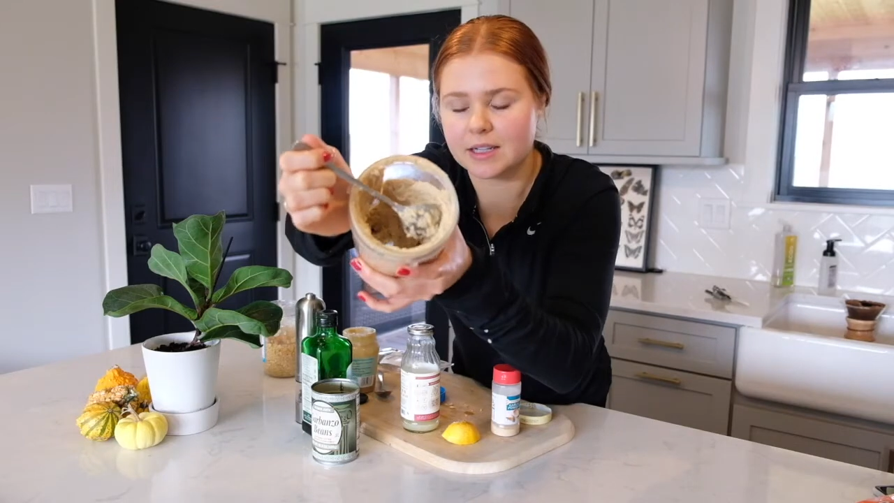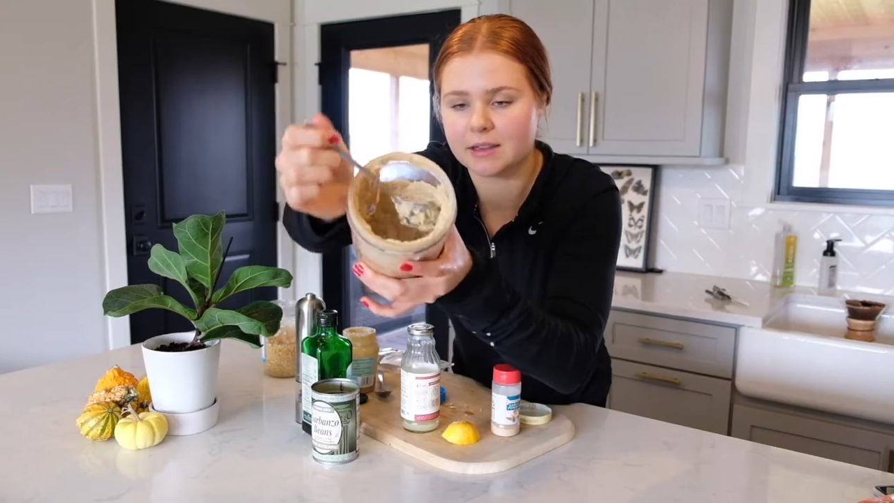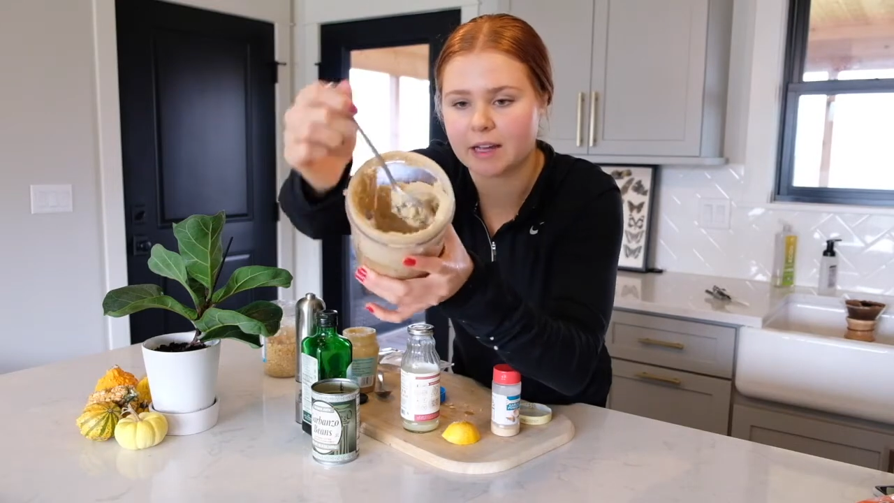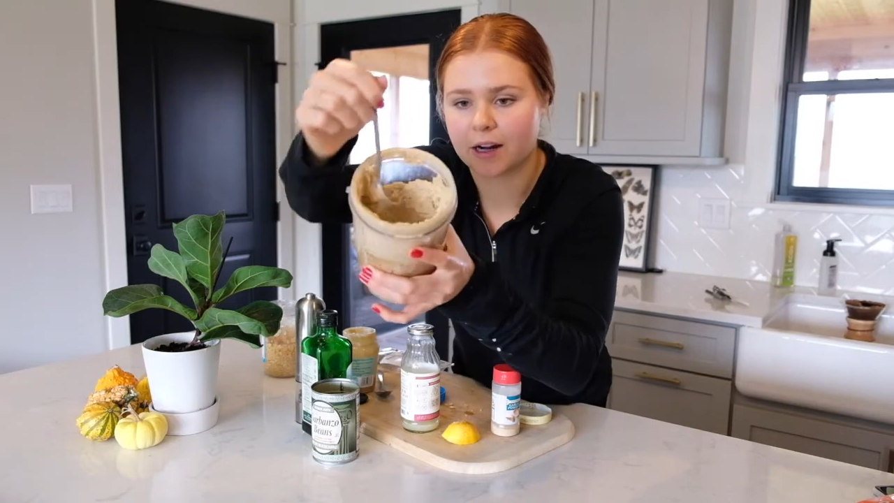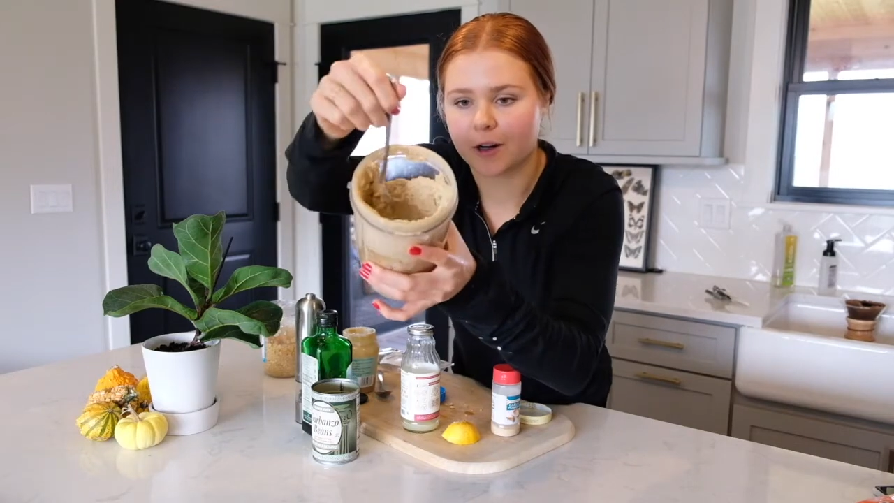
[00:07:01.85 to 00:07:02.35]
in
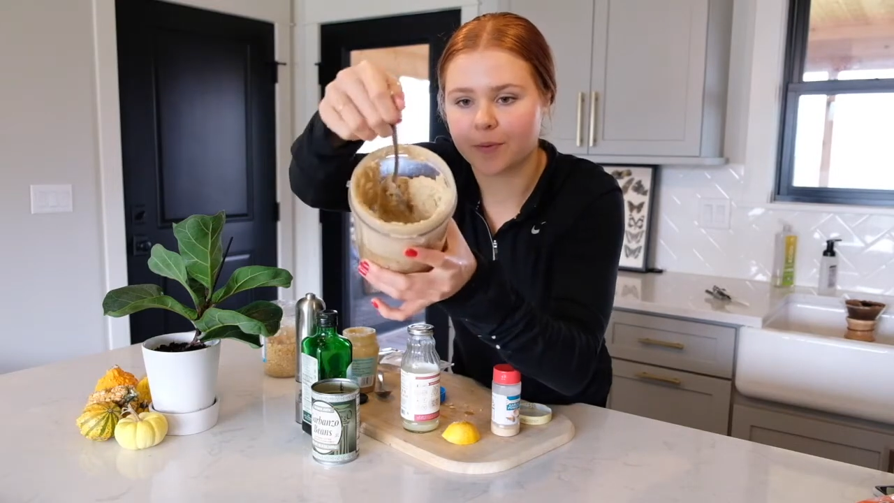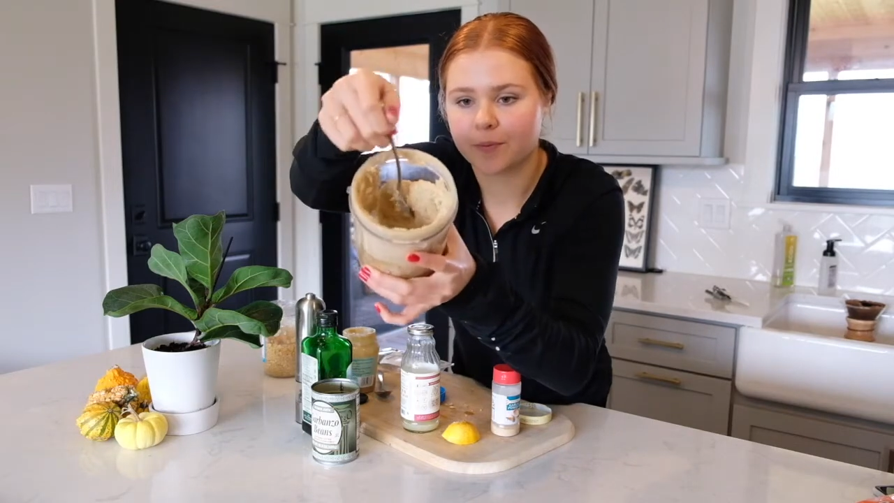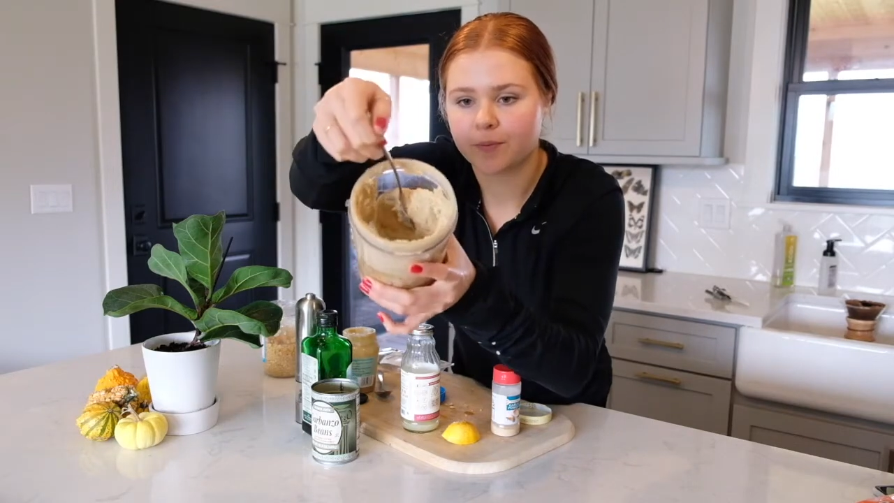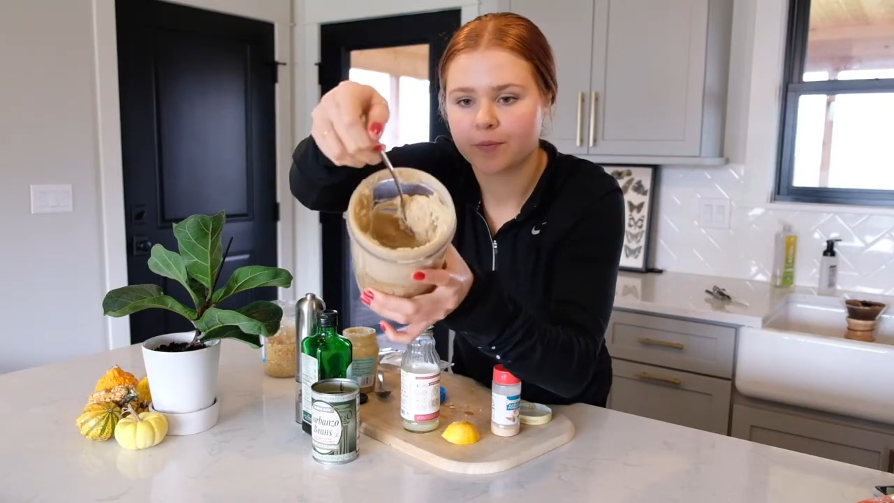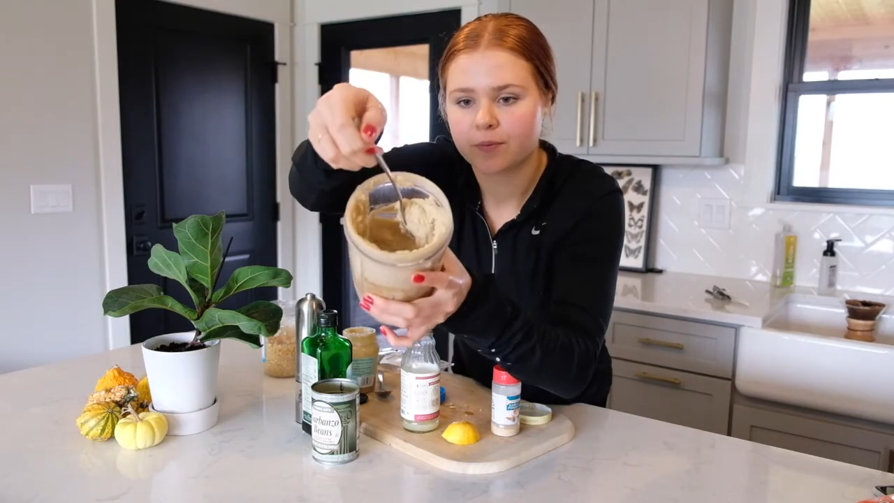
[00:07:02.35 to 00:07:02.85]

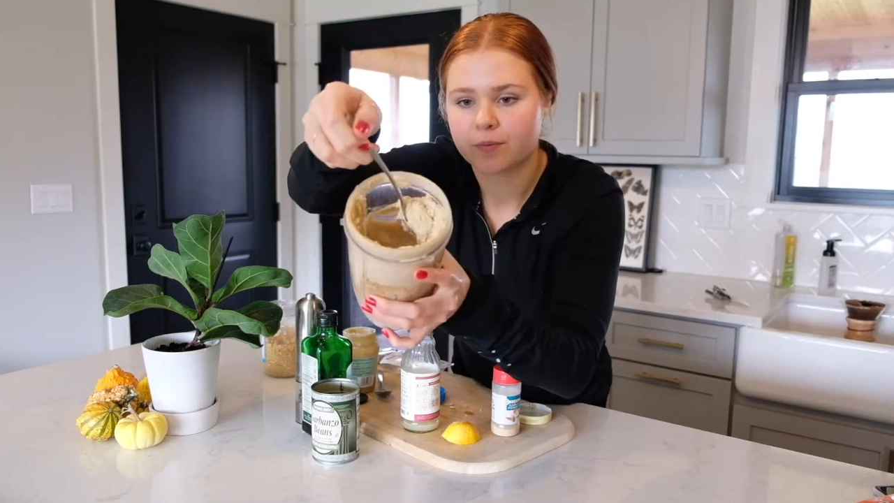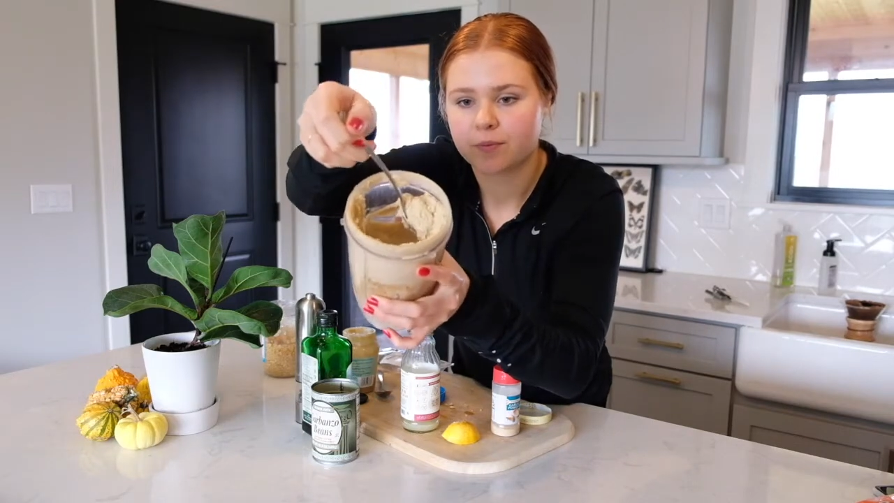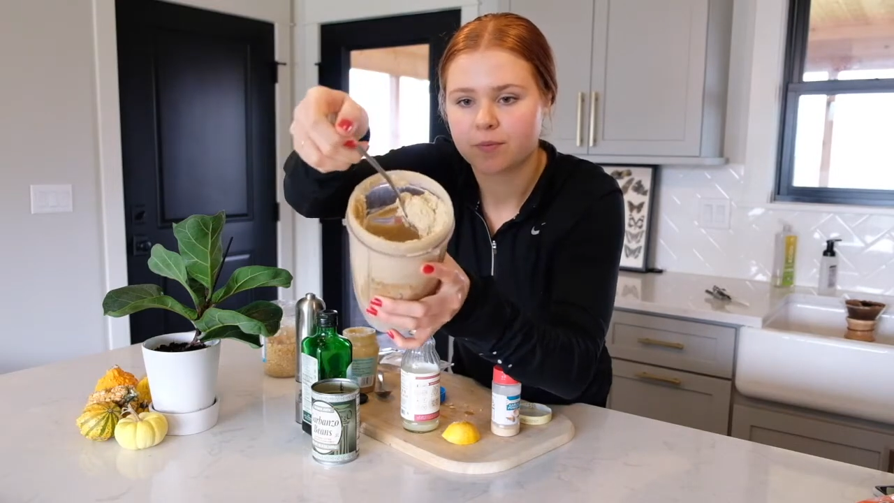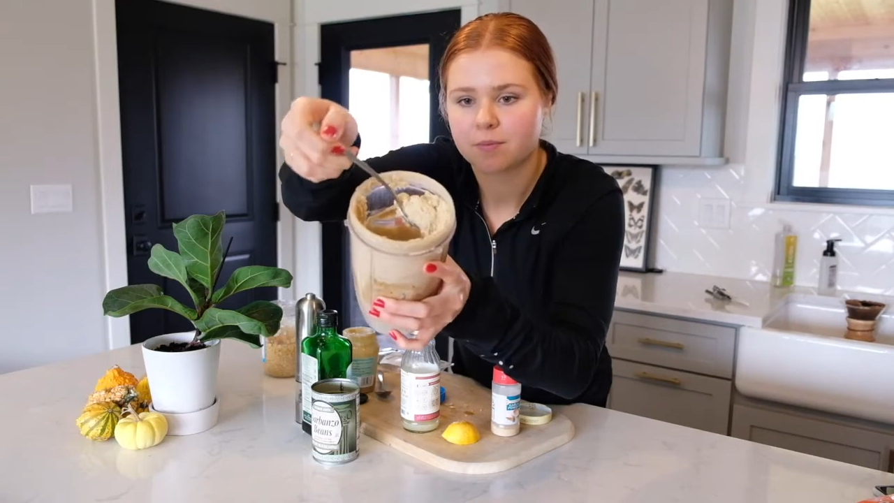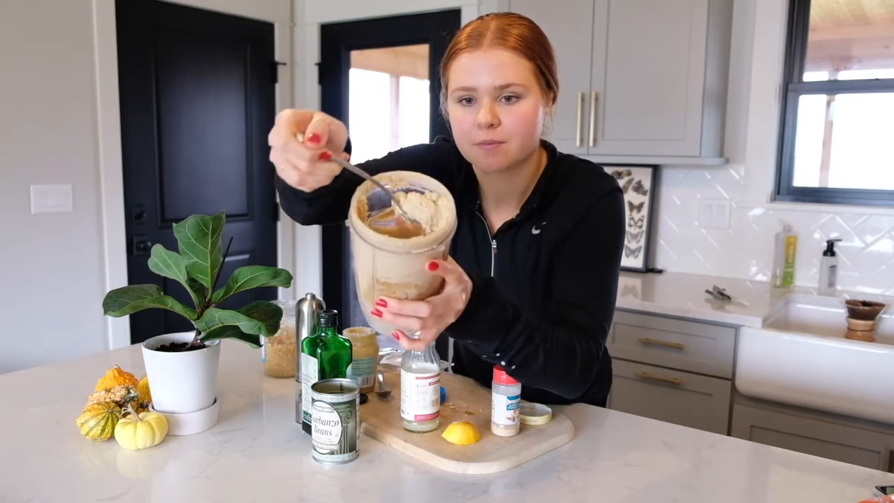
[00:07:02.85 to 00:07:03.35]
there.
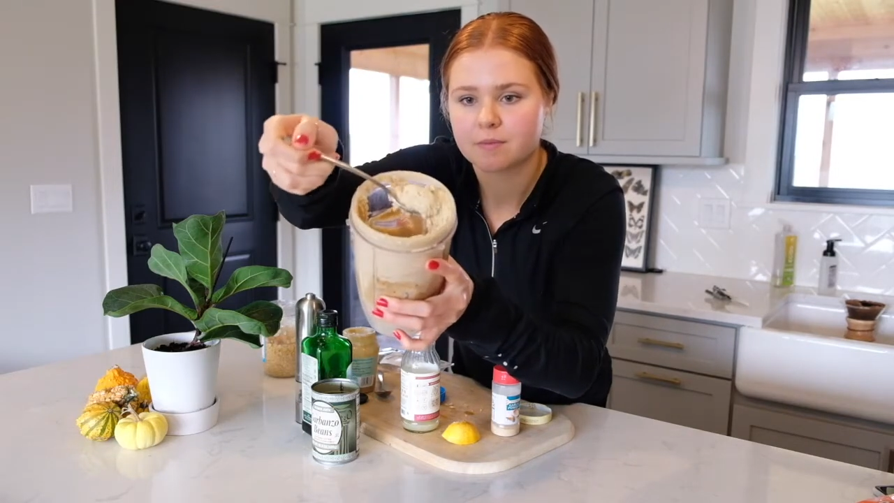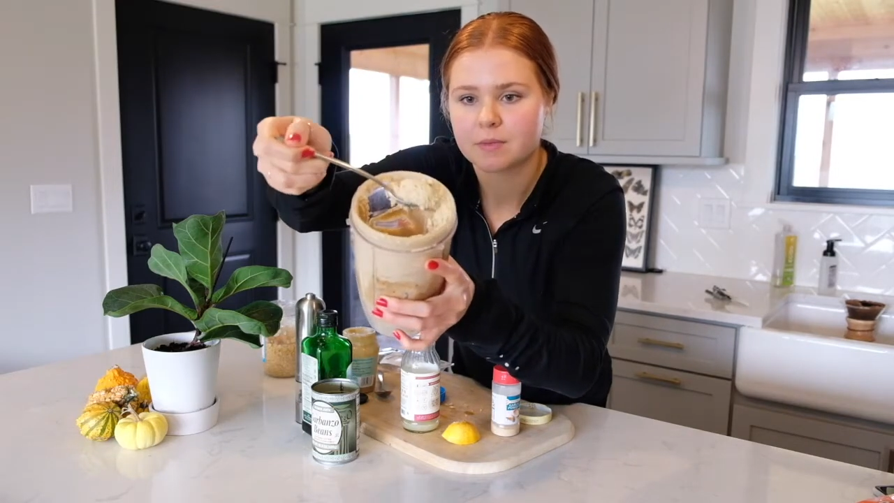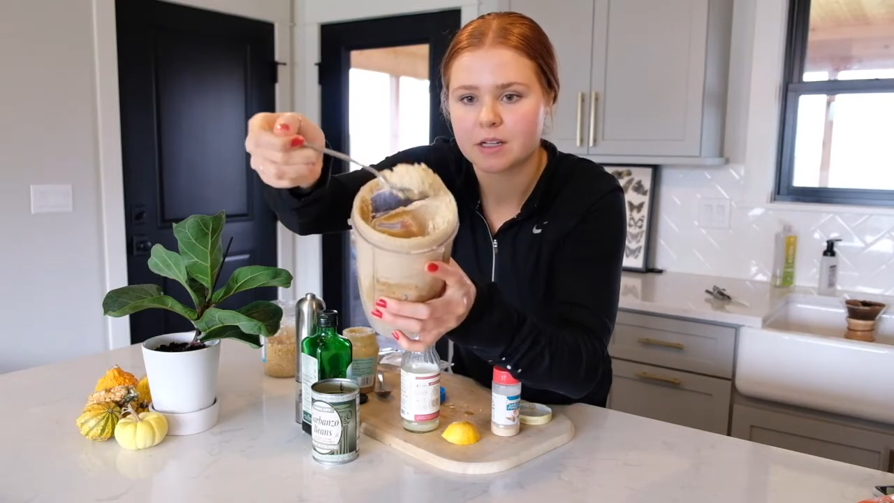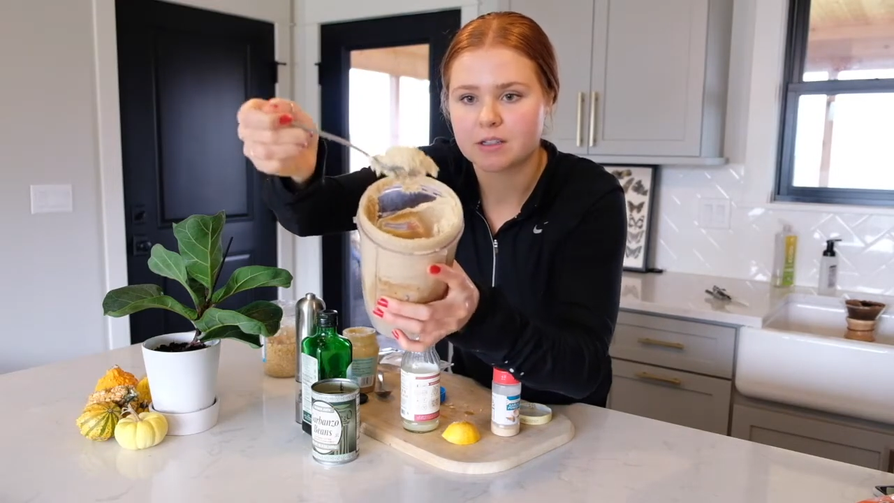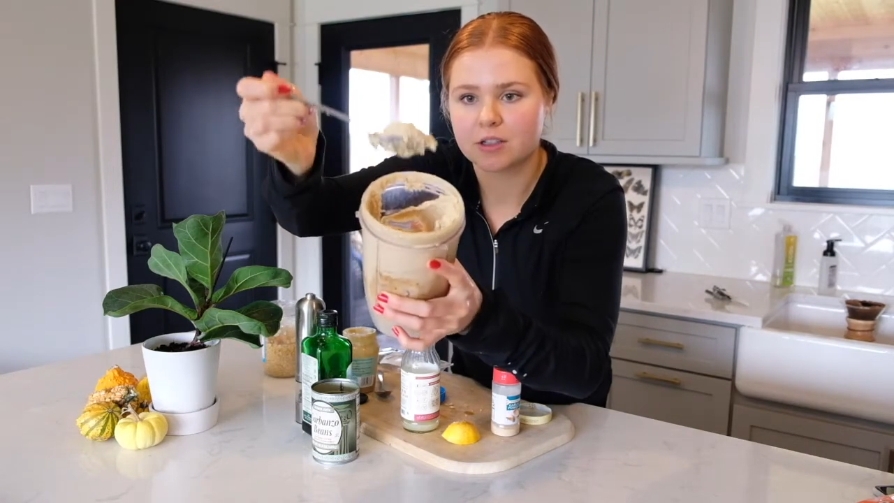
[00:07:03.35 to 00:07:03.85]

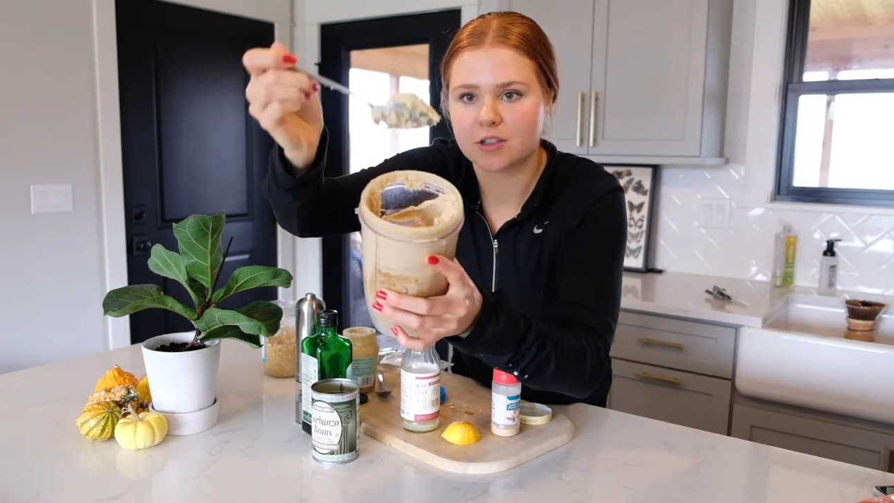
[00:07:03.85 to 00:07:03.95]
It's a